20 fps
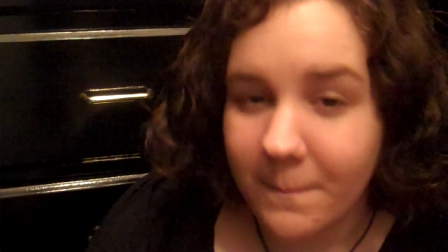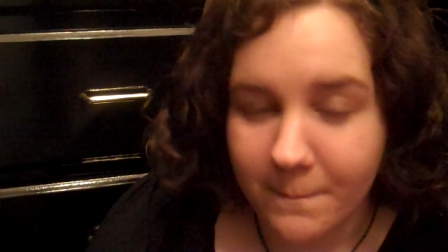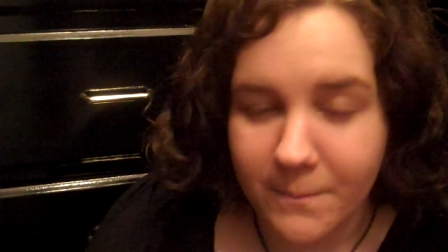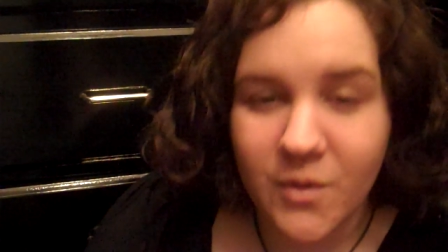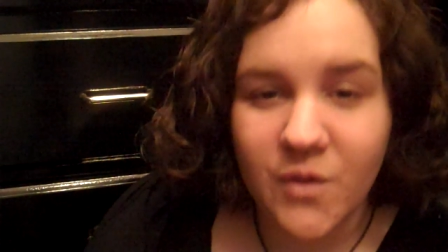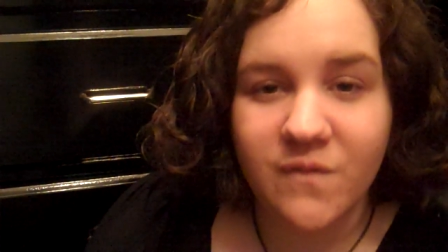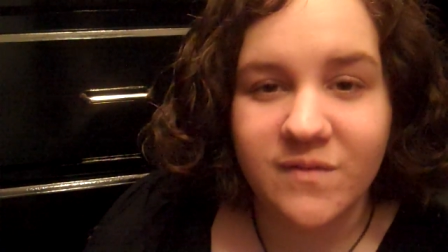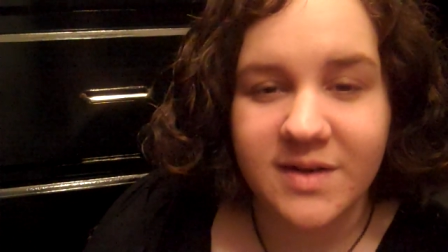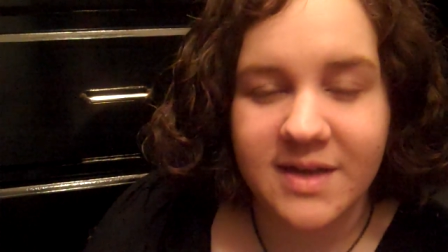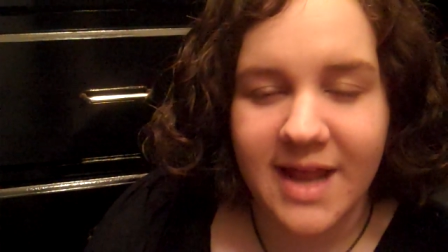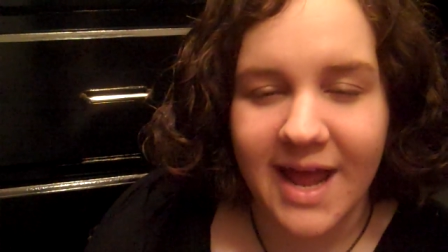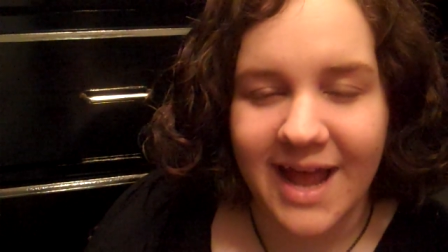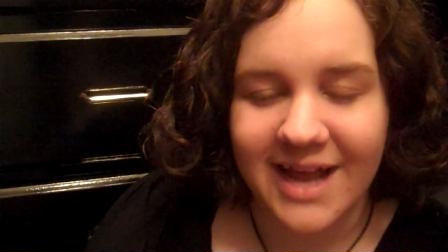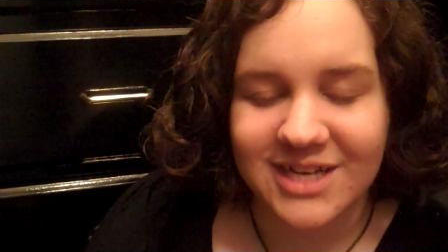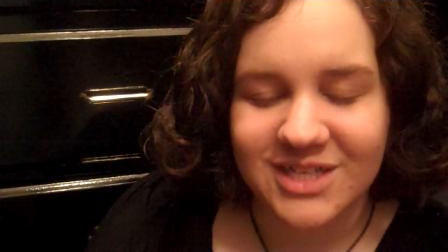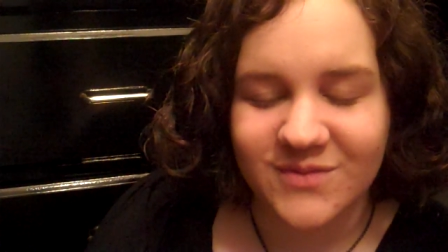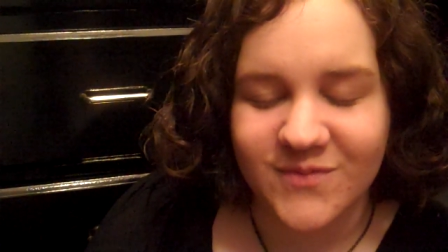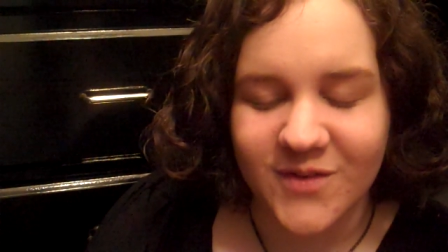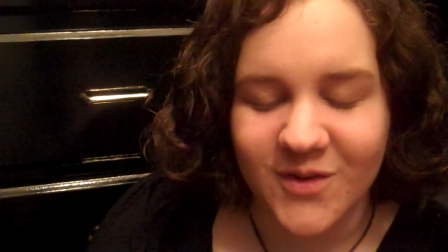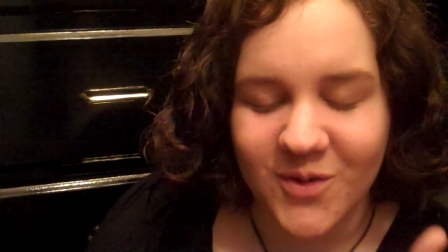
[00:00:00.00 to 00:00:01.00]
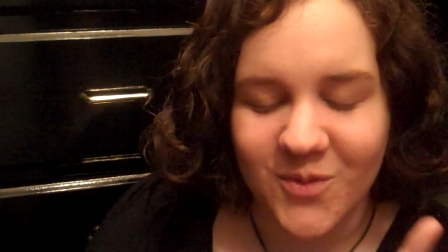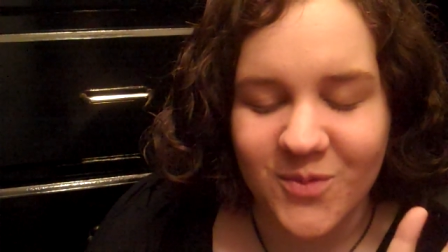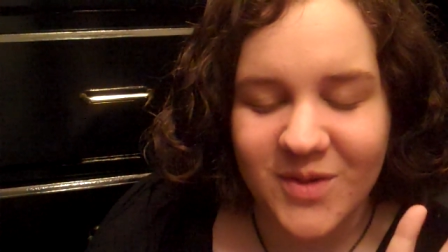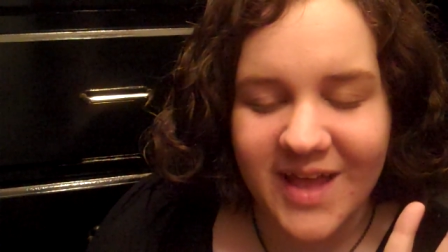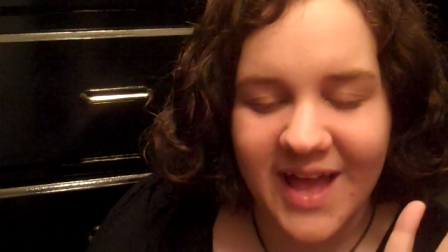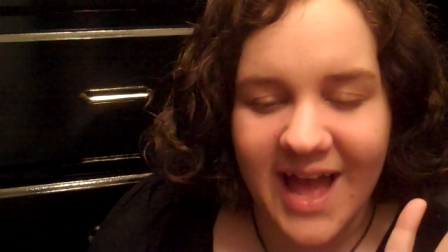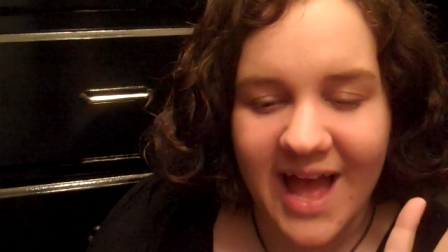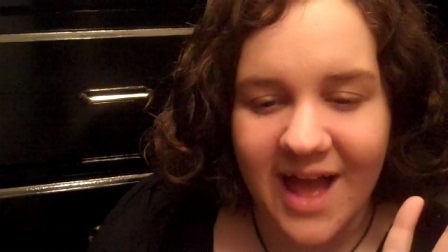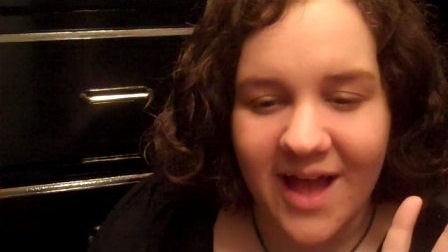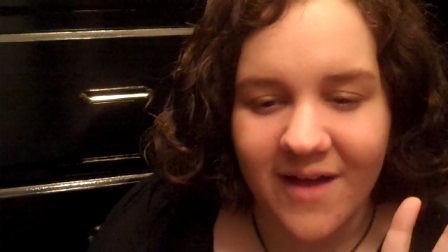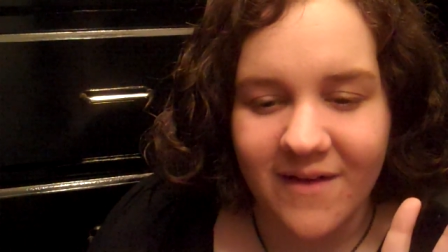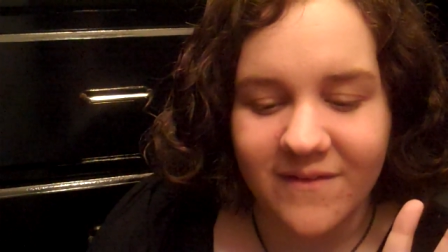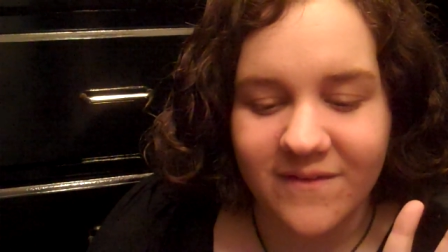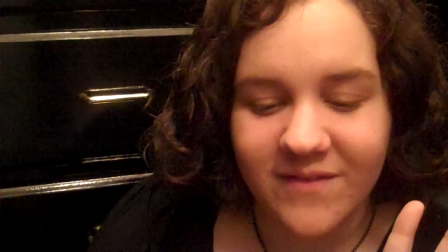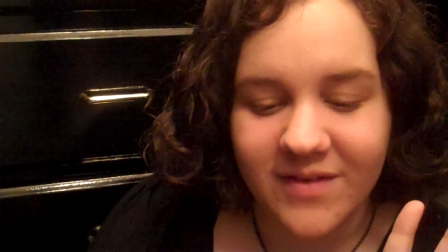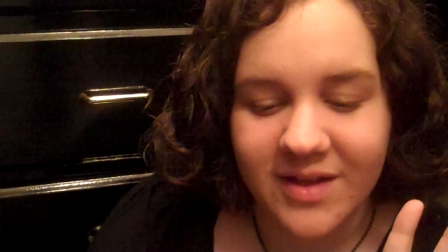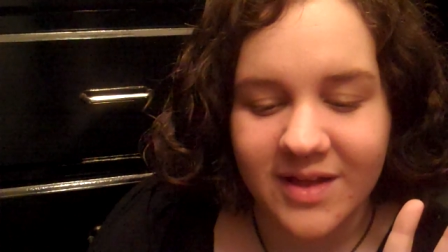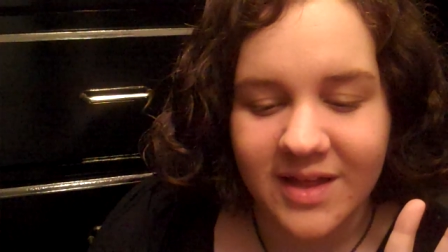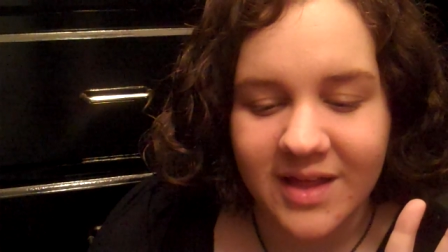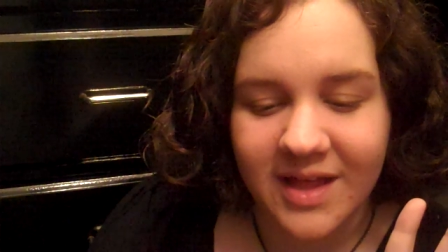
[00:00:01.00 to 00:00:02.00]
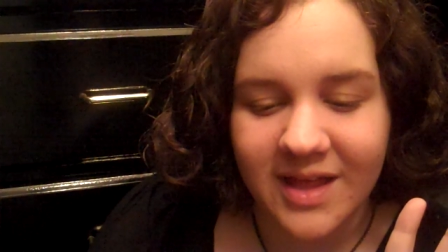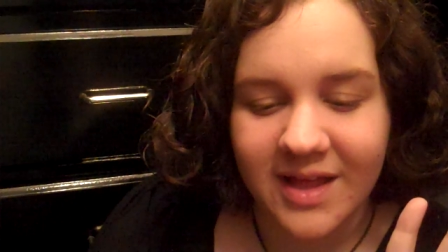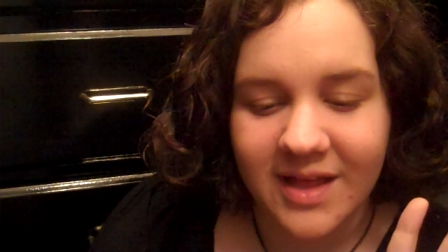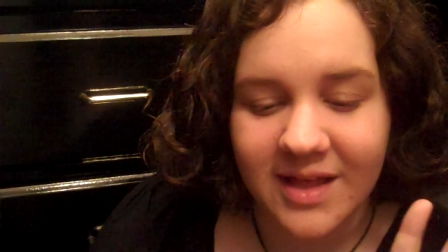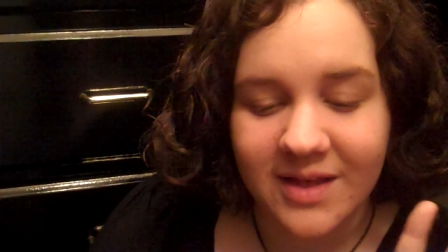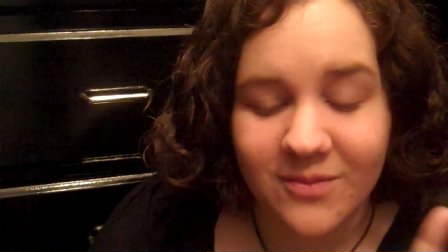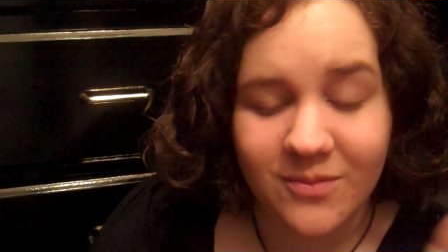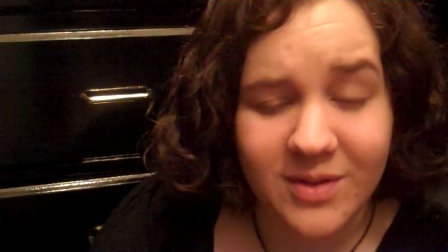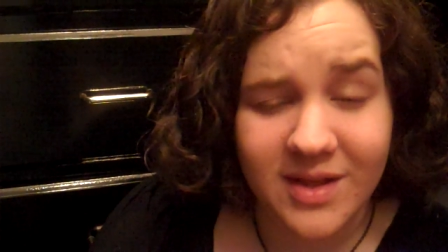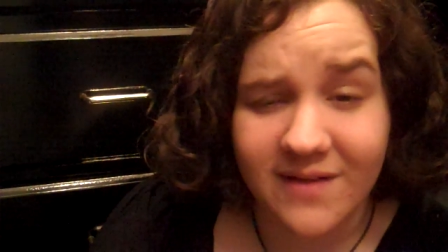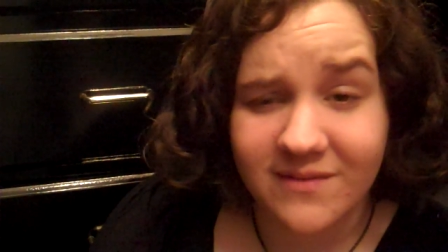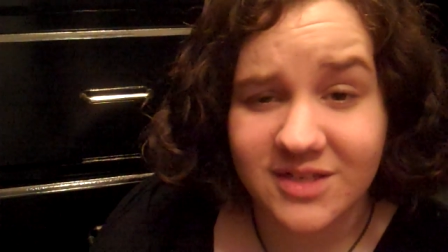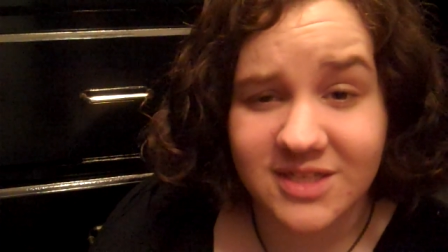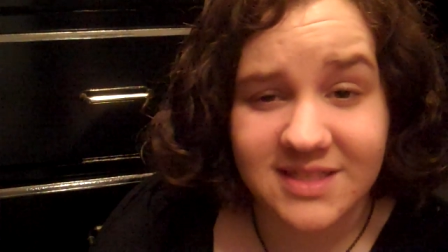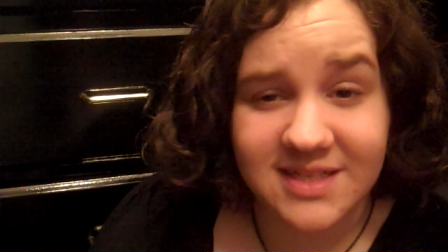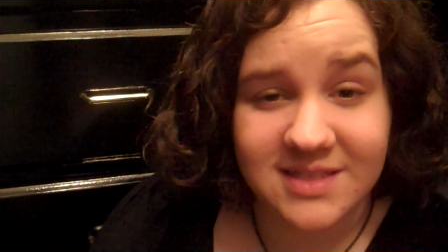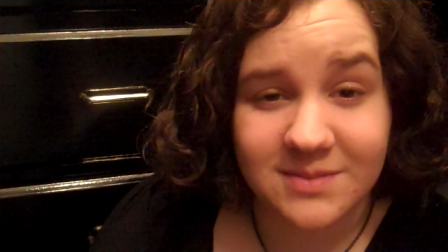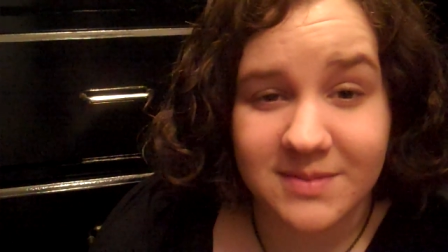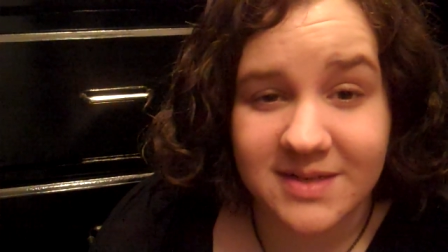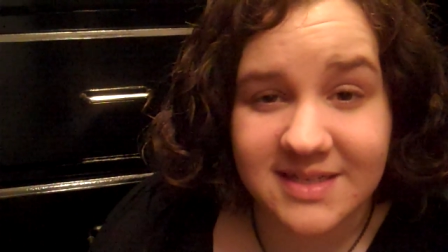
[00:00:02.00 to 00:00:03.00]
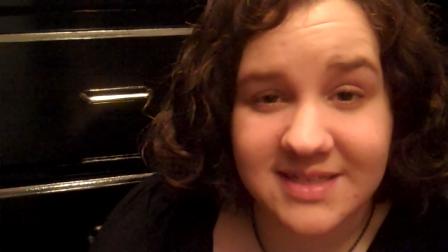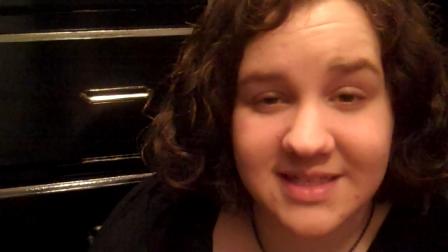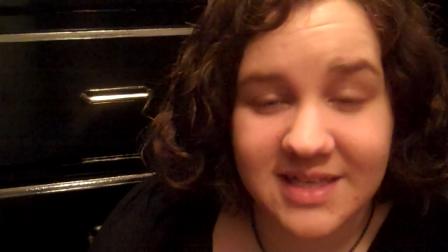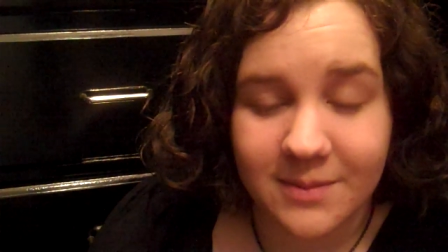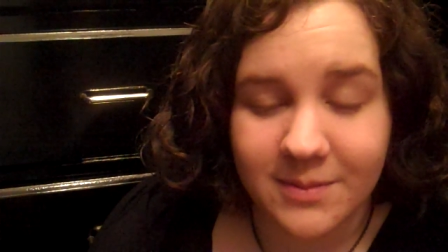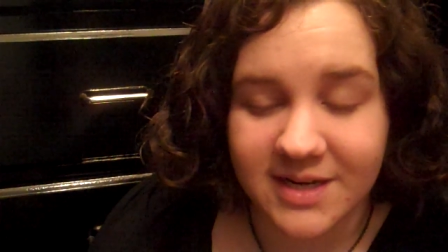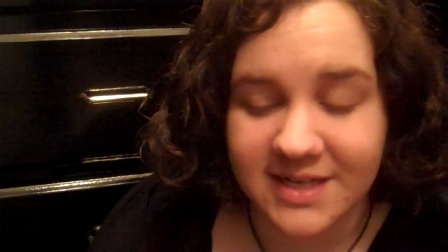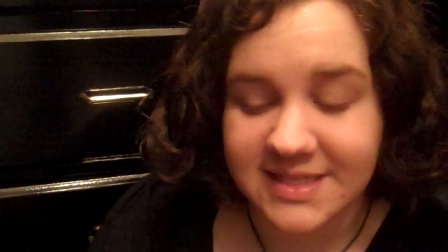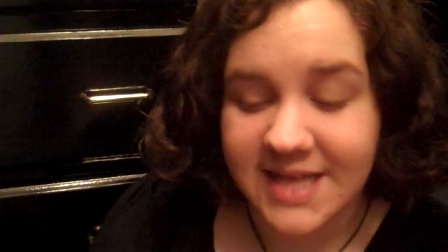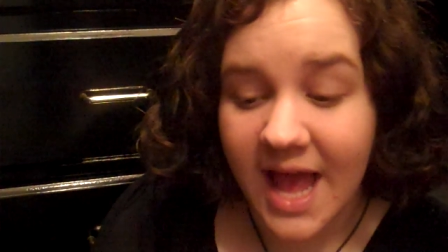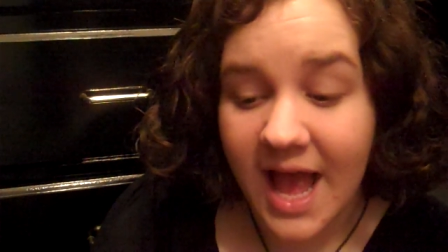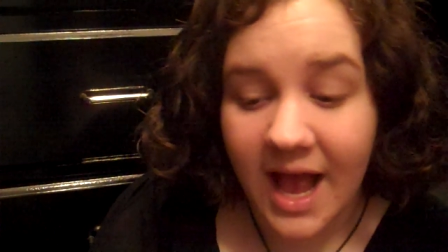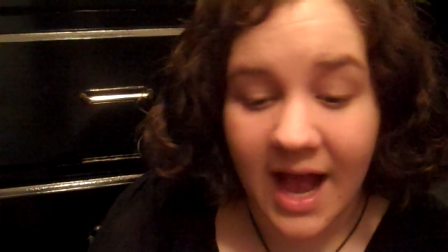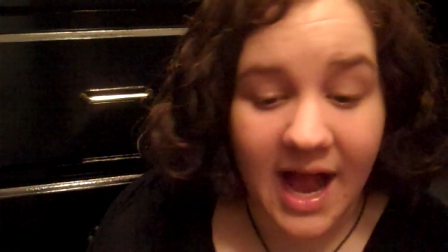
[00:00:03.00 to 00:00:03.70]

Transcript: Moved to Nashville. We have just as many celebrities.